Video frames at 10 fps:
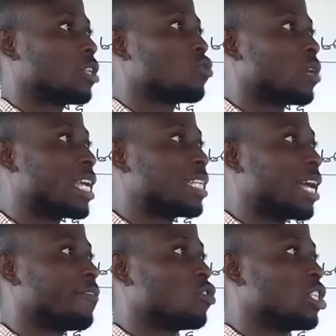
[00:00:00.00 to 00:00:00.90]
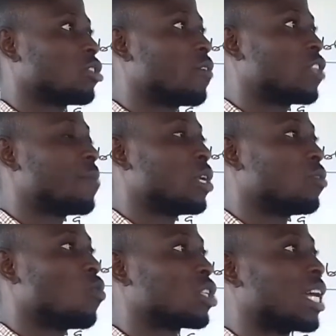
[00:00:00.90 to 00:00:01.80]
together, if you dissolve them
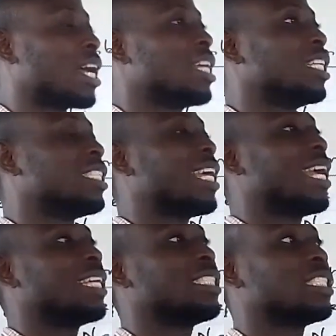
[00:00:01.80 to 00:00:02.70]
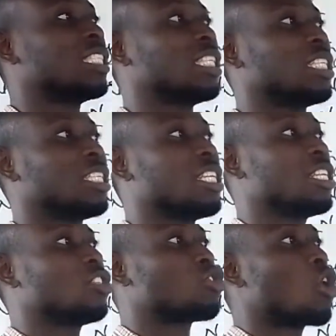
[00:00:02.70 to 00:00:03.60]
in water, then
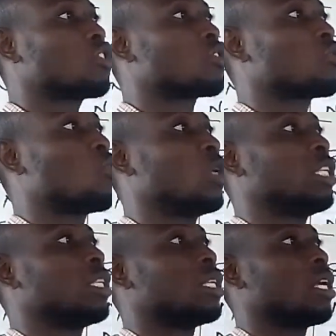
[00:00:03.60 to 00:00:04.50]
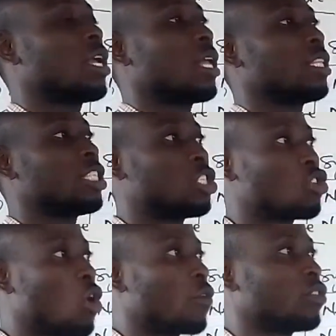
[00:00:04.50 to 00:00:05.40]
the salt will
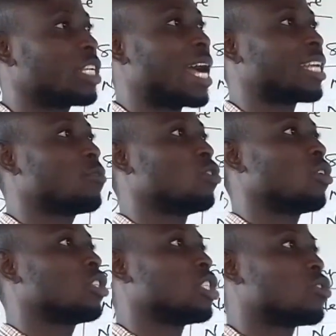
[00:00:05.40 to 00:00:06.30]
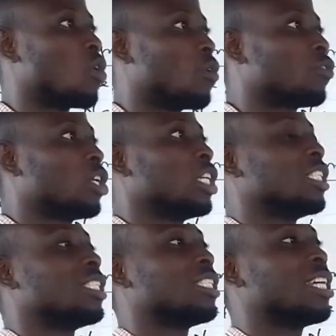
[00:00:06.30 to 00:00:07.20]
dissolve, the garri will not dissolve.
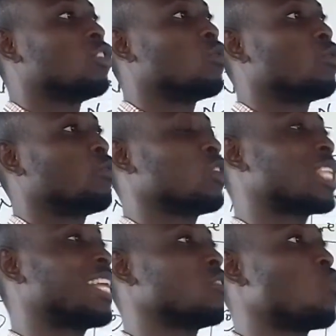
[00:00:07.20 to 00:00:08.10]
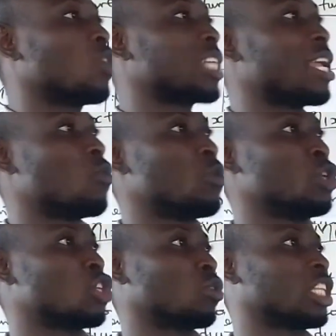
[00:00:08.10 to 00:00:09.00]
Then you filter the water away
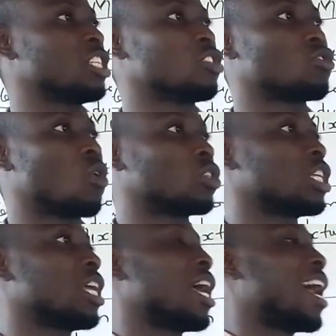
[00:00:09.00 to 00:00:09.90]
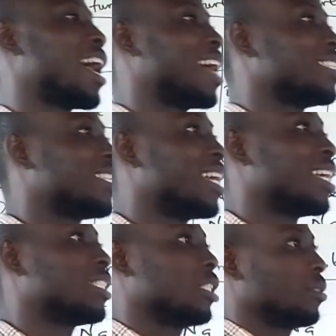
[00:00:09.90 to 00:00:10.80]
which contain the salt, and
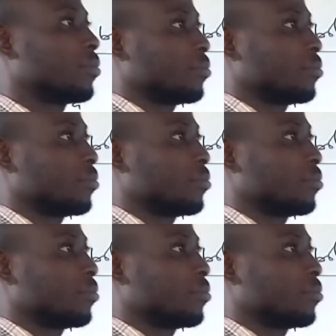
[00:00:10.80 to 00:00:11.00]
then